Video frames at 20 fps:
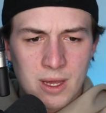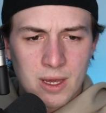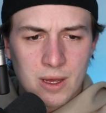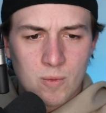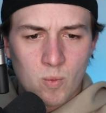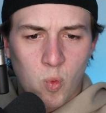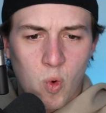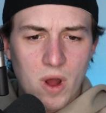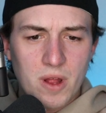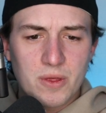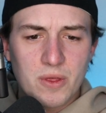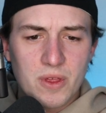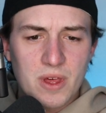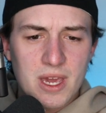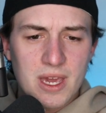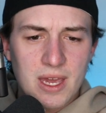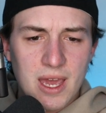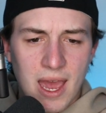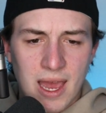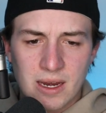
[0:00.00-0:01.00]
one
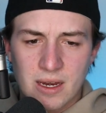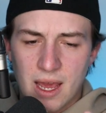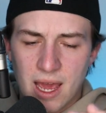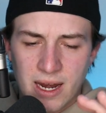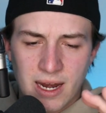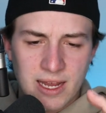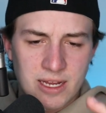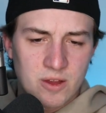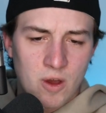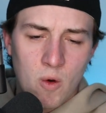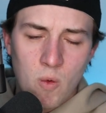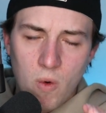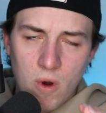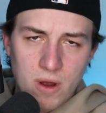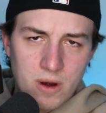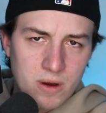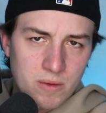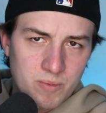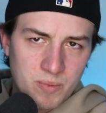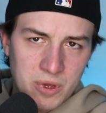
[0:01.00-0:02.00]
thing, and I don't
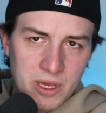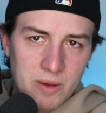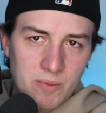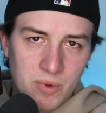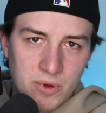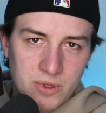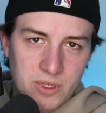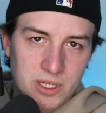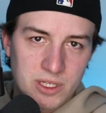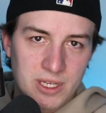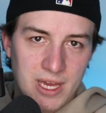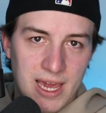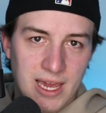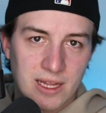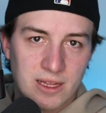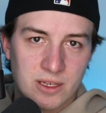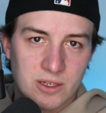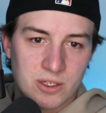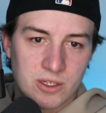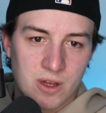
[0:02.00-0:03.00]
want people to
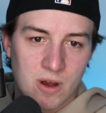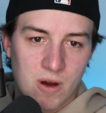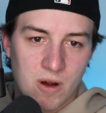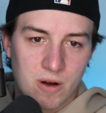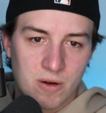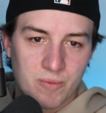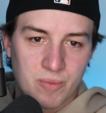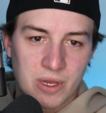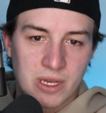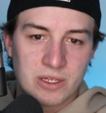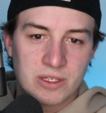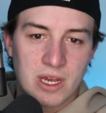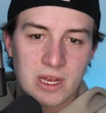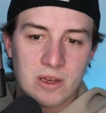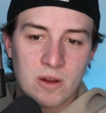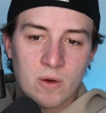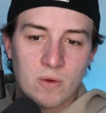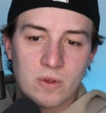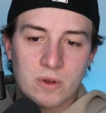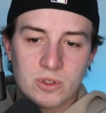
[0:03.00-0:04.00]
take this to heart, because I
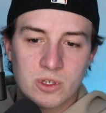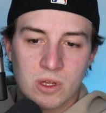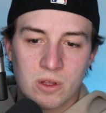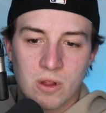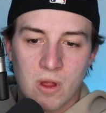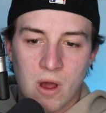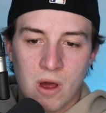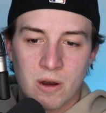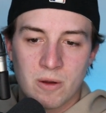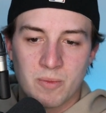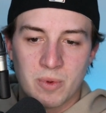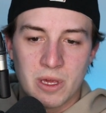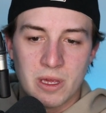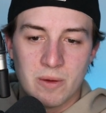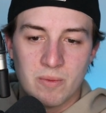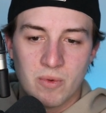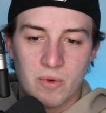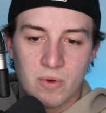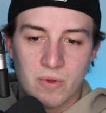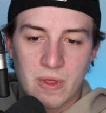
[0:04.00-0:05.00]
know there's a lot of
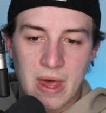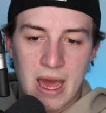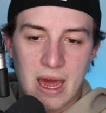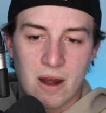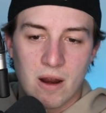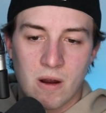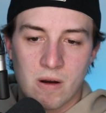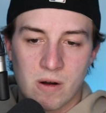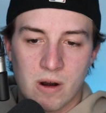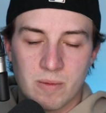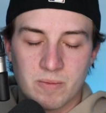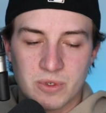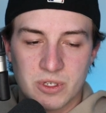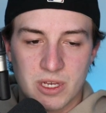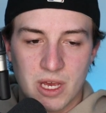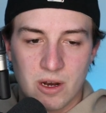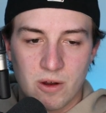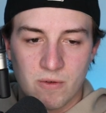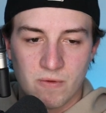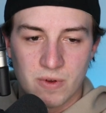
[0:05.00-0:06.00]
people that are
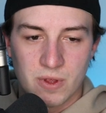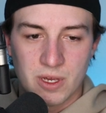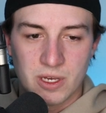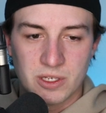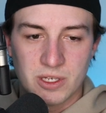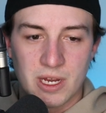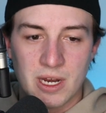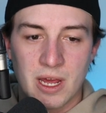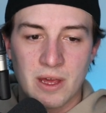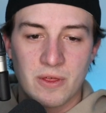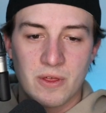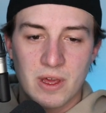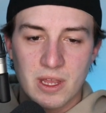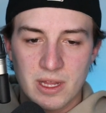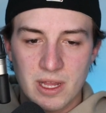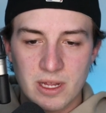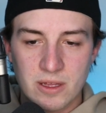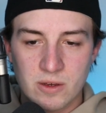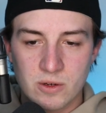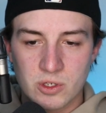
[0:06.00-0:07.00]
upset over this, and I think
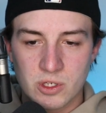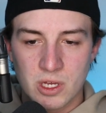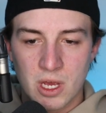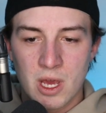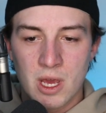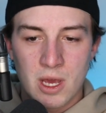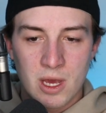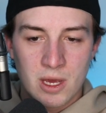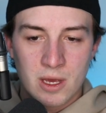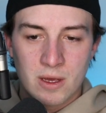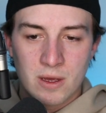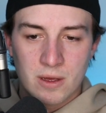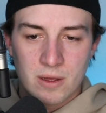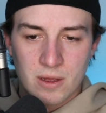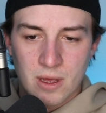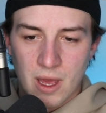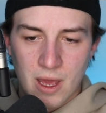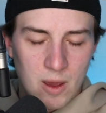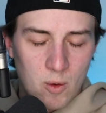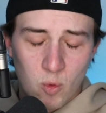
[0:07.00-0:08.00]
that there's,
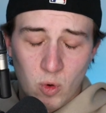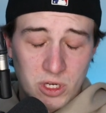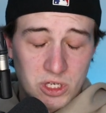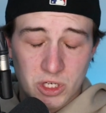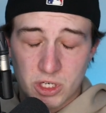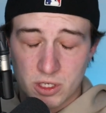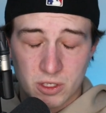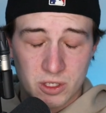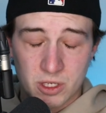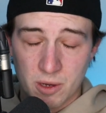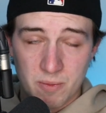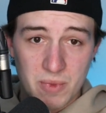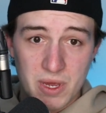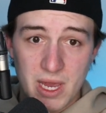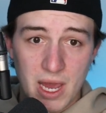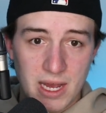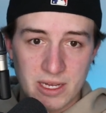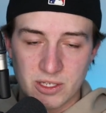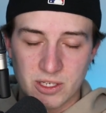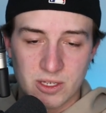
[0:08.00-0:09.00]
which to
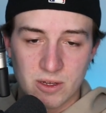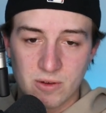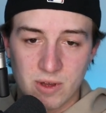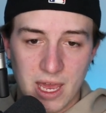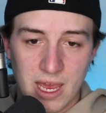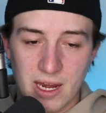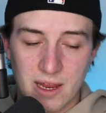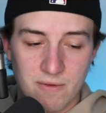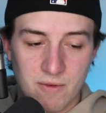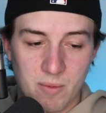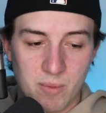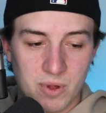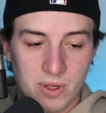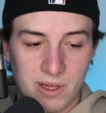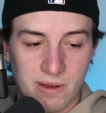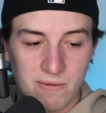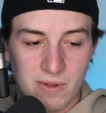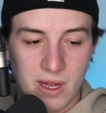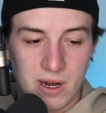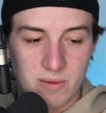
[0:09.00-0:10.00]
me, I still can't even
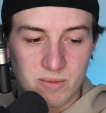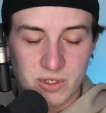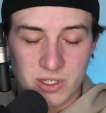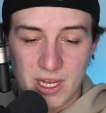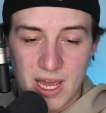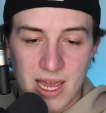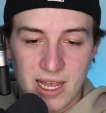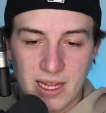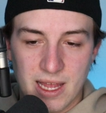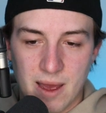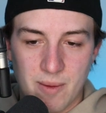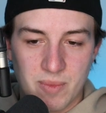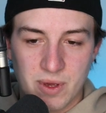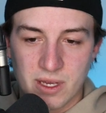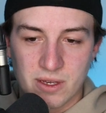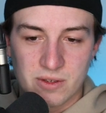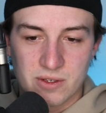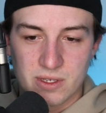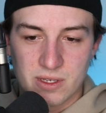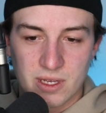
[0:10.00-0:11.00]
believe that I'm saying that,
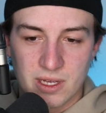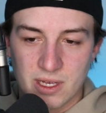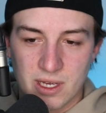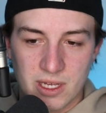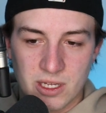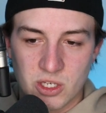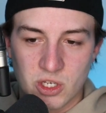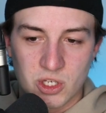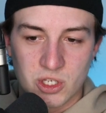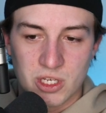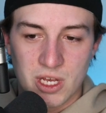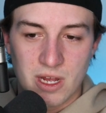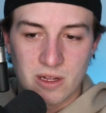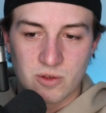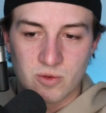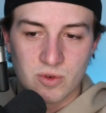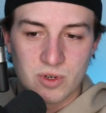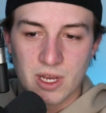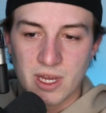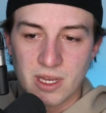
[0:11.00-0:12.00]
because it just
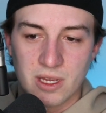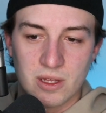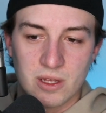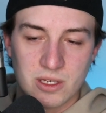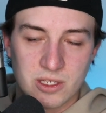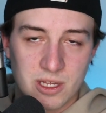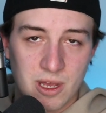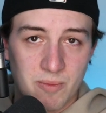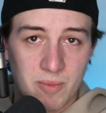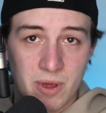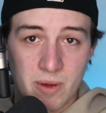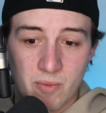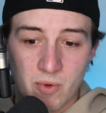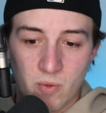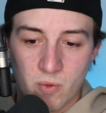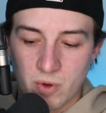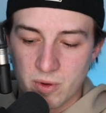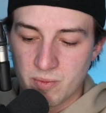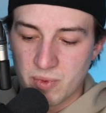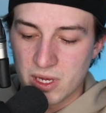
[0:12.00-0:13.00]
sounds ridiculous that people
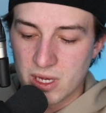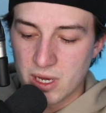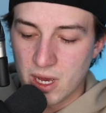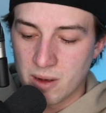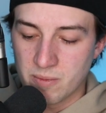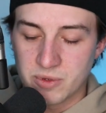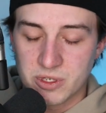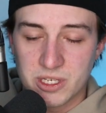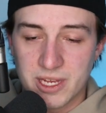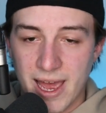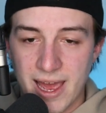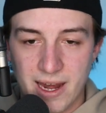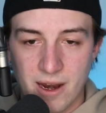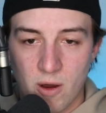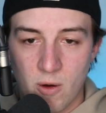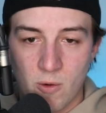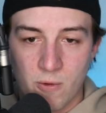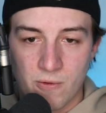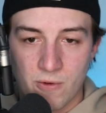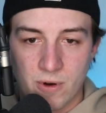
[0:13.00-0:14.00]
would be upset
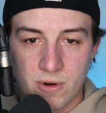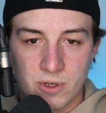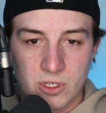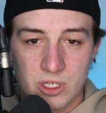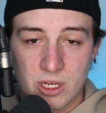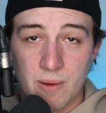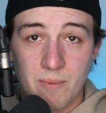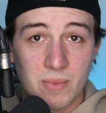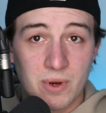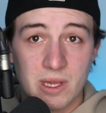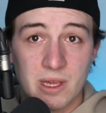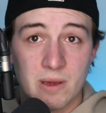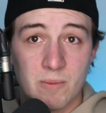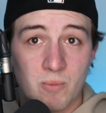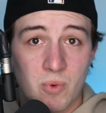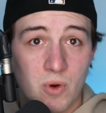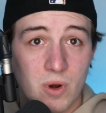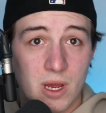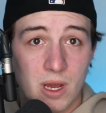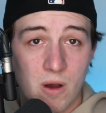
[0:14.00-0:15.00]
over somebody
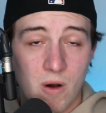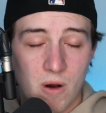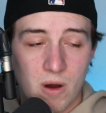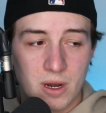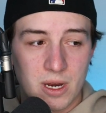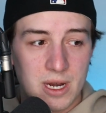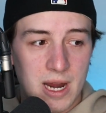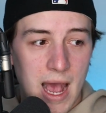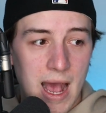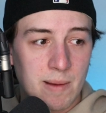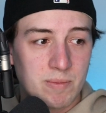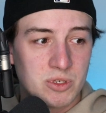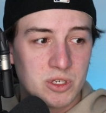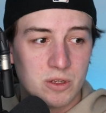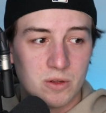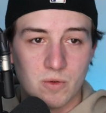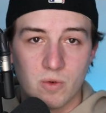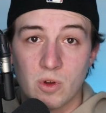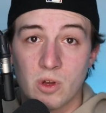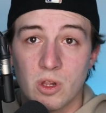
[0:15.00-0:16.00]
putting on an
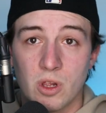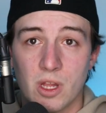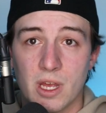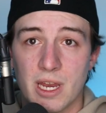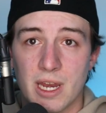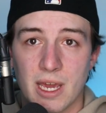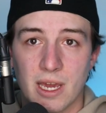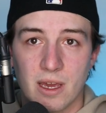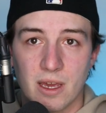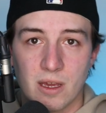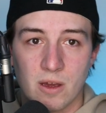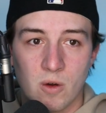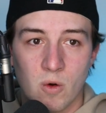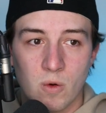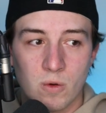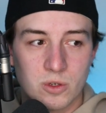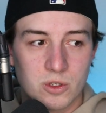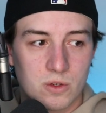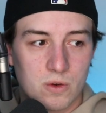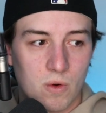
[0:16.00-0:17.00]
absolute clinic in
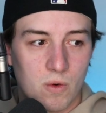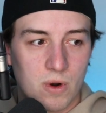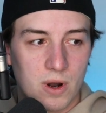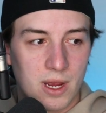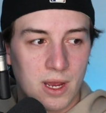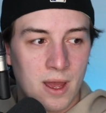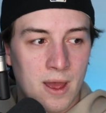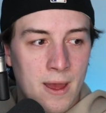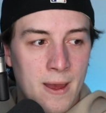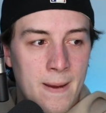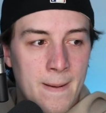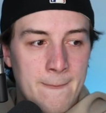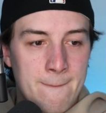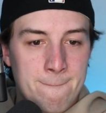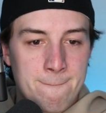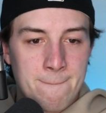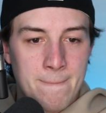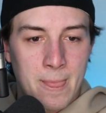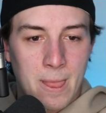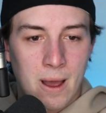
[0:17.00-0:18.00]
goal scoring.
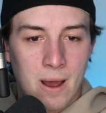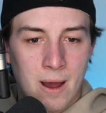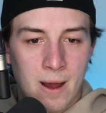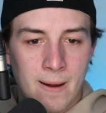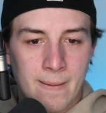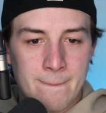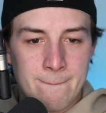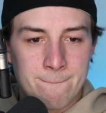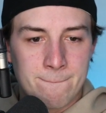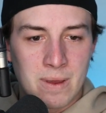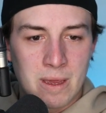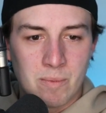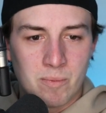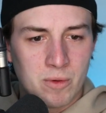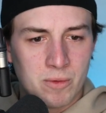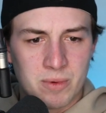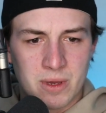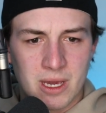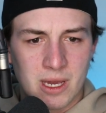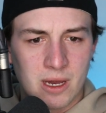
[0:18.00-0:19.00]

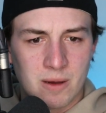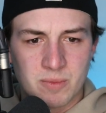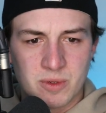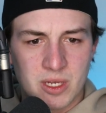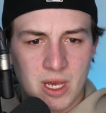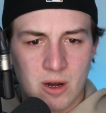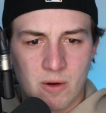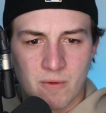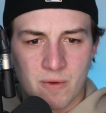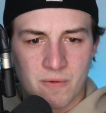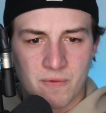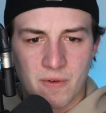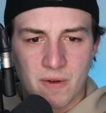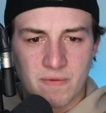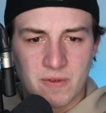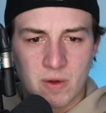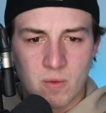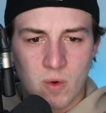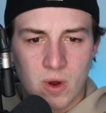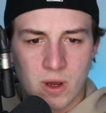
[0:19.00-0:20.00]
People being upset over
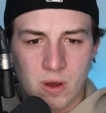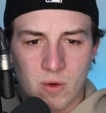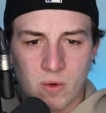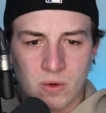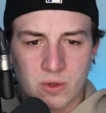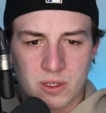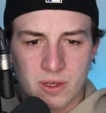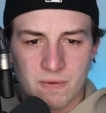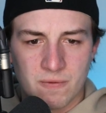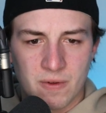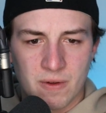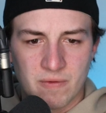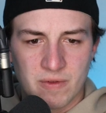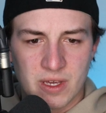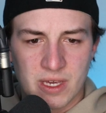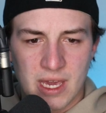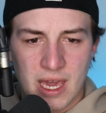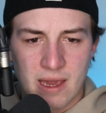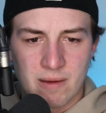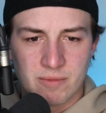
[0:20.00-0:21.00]
51 goals in
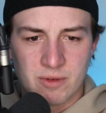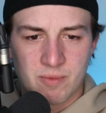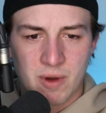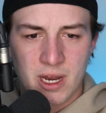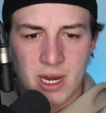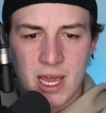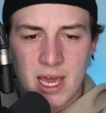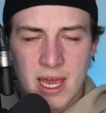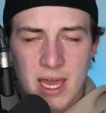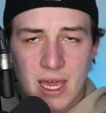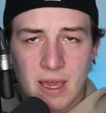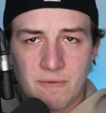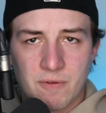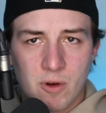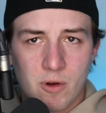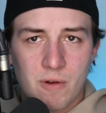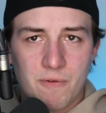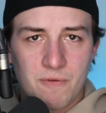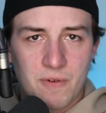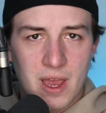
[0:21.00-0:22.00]
50 games. But if
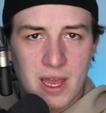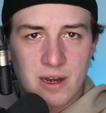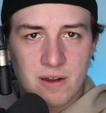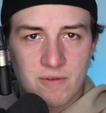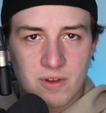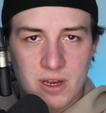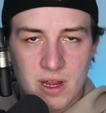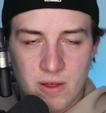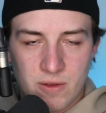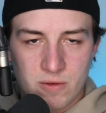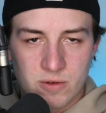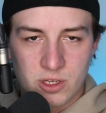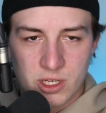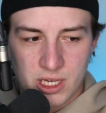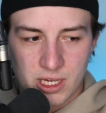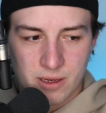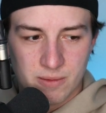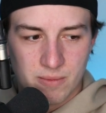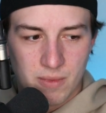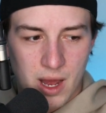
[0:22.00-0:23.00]
you're a fan of another
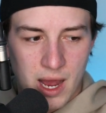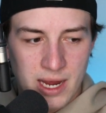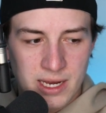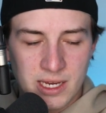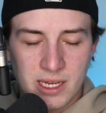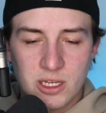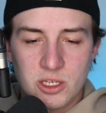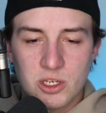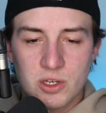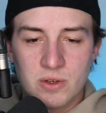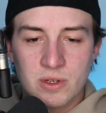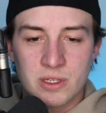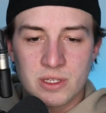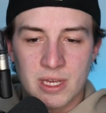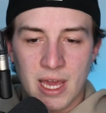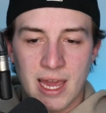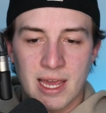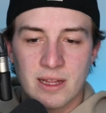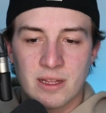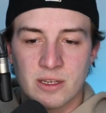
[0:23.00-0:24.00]
team, I need you to
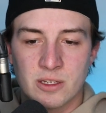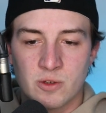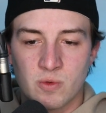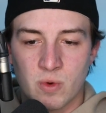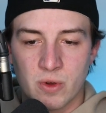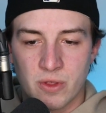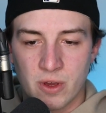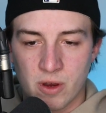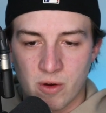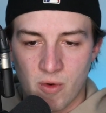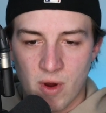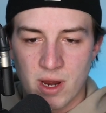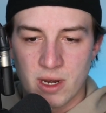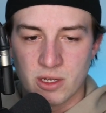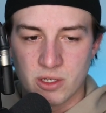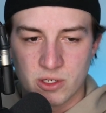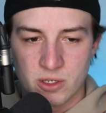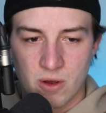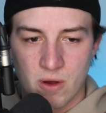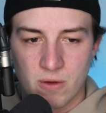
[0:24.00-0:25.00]
take this with a grain
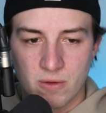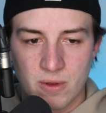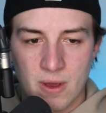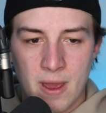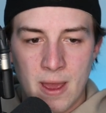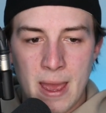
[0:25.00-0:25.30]
of salt.